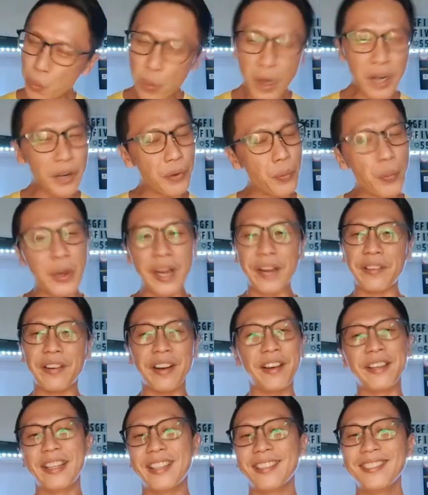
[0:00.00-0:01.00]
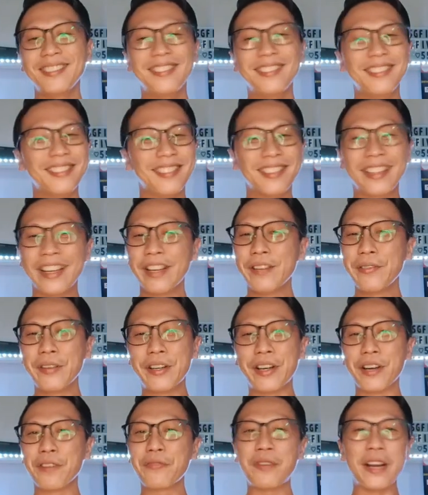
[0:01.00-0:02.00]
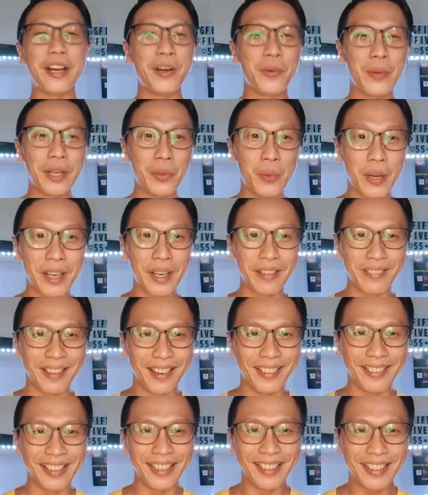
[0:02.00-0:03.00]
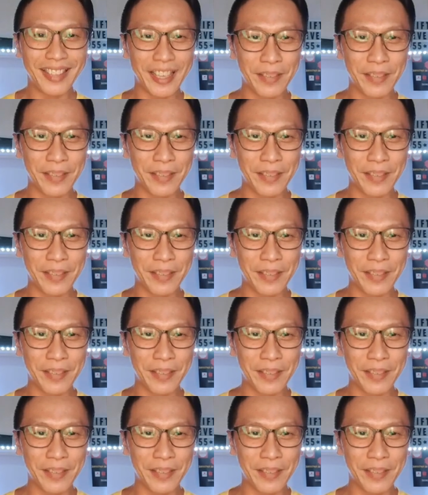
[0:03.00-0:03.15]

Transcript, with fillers: work your way around it. Okay, we gotta find a way to work around it.